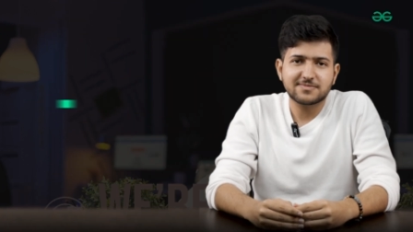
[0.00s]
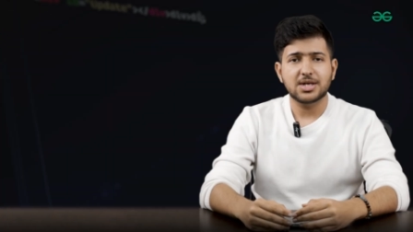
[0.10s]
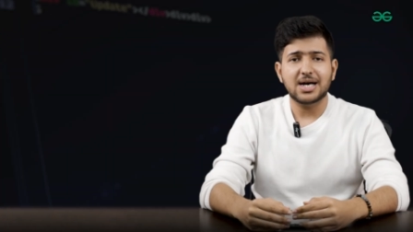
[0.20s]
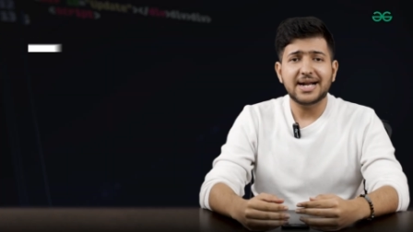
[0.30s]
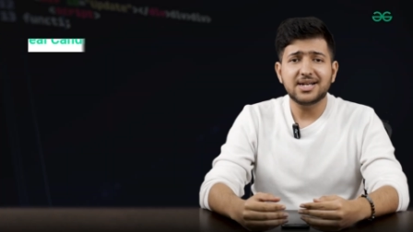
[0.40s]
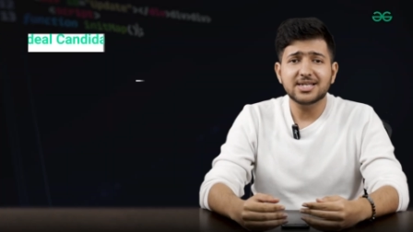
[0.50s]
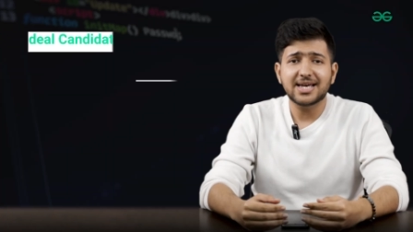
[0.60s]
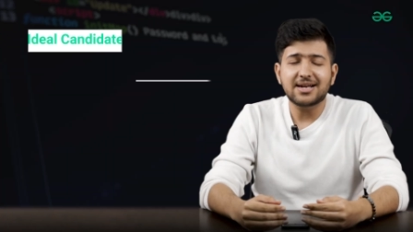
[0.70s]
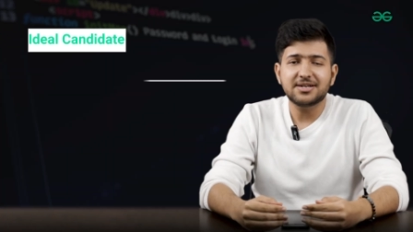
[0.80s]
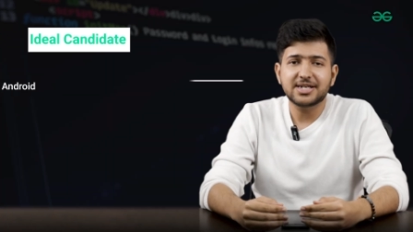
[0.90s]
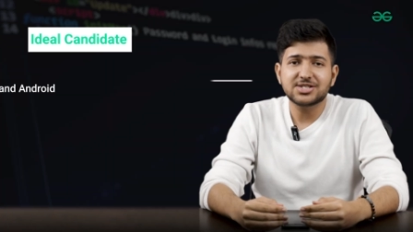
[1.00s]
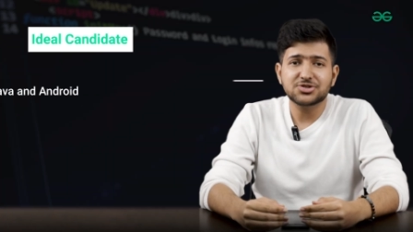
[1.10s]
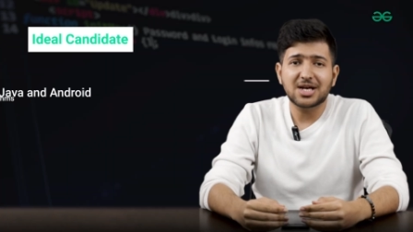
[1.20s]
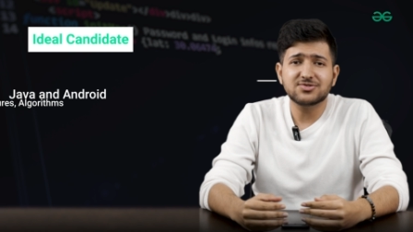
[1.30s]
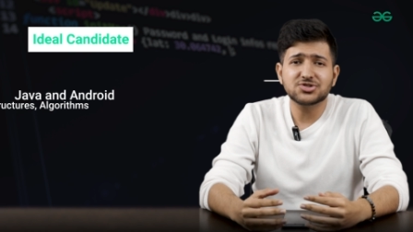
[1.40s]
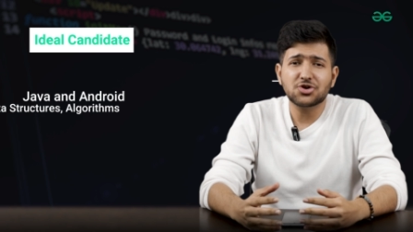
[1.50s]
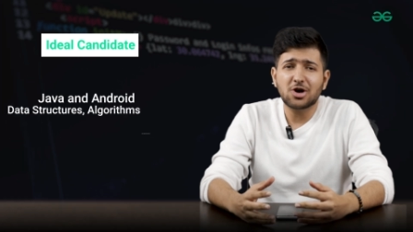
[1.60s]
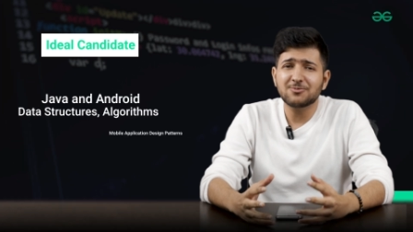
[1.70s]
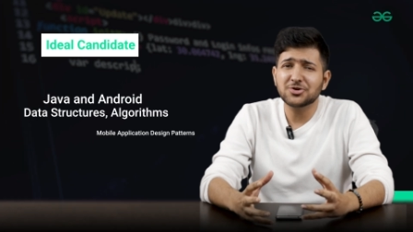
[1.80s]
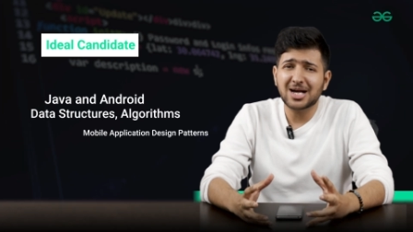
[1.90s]
The ideal candidate should have
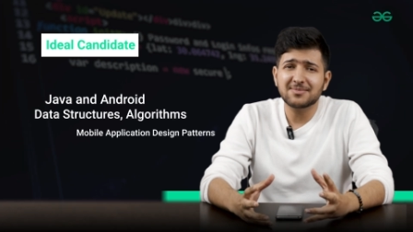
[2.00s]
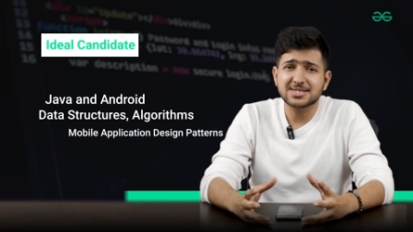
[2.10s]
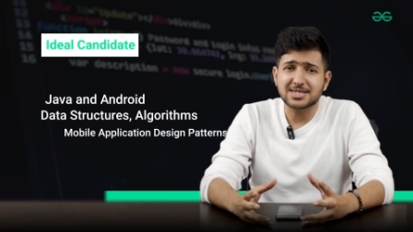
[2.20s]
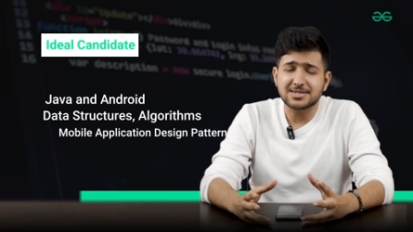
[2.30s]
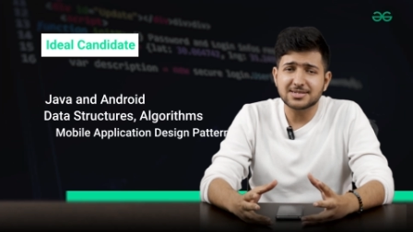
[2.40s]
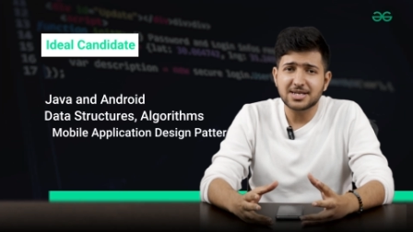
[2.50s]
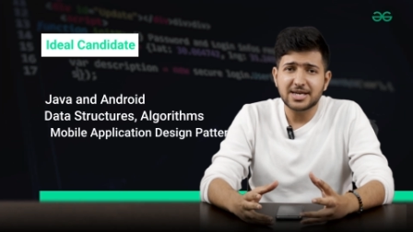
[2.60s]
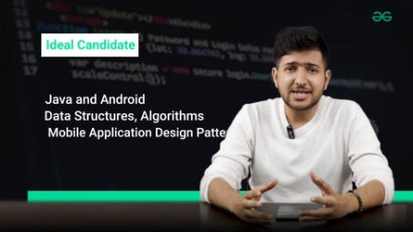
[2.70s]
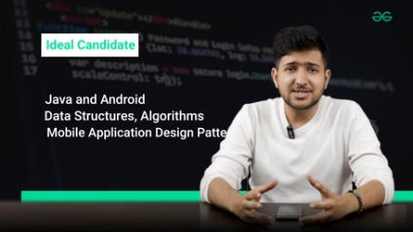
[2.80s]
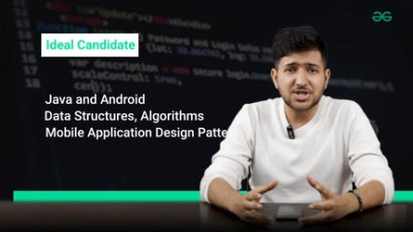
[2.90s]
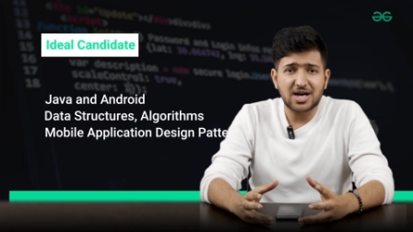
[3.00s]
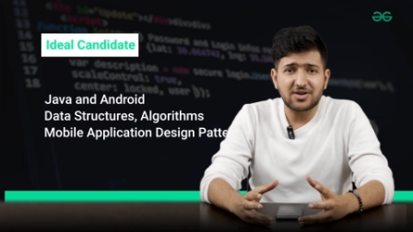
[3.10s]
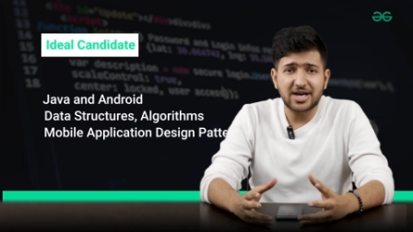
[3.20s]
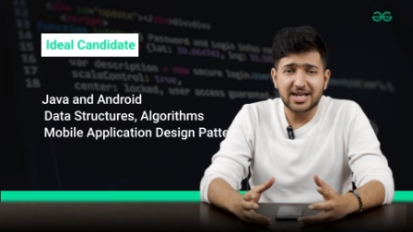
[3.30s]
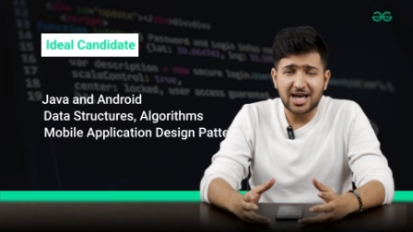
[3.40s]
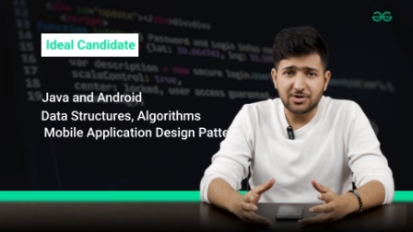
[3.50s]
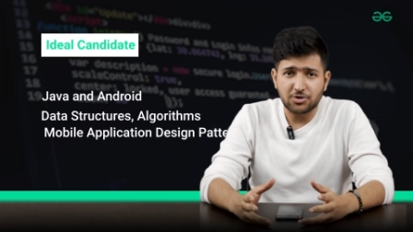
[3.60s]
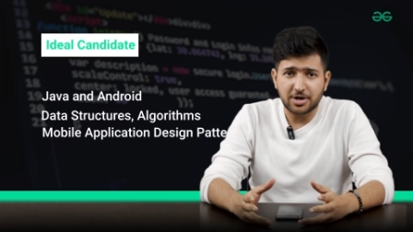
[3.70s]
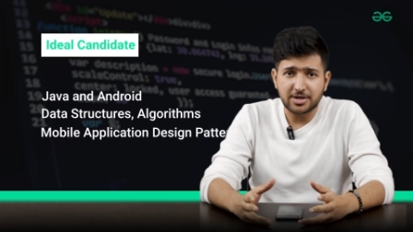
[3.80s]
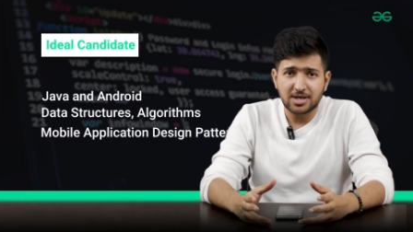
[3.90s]
strong programming skills in Java and
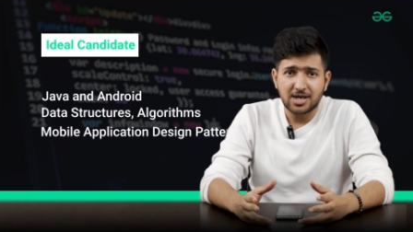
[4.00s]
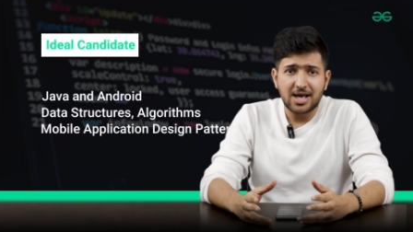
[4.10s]
Android,